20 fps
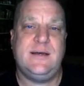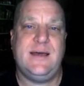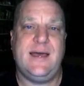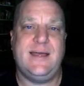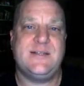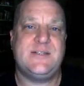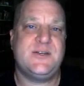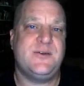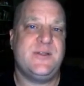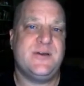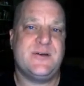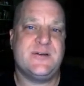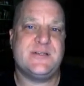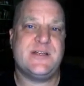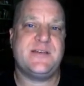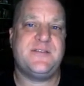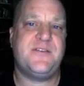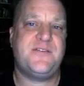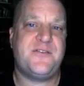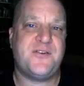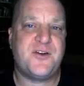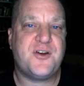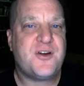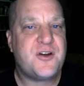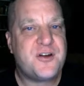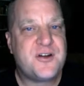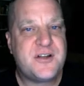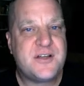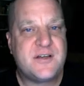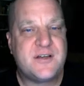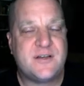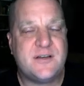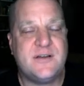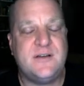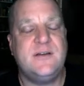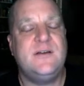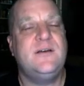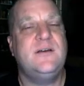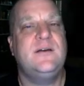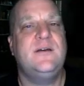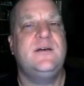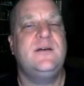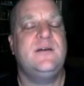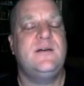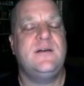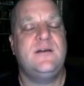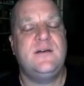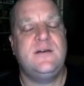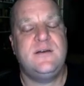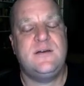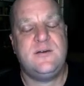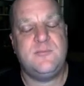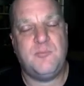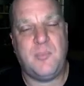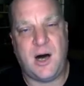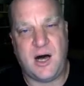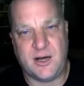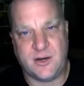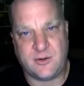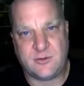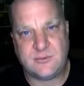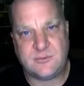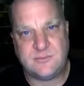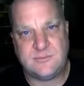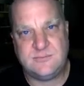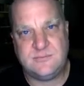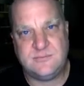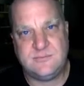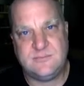And so there's a third model,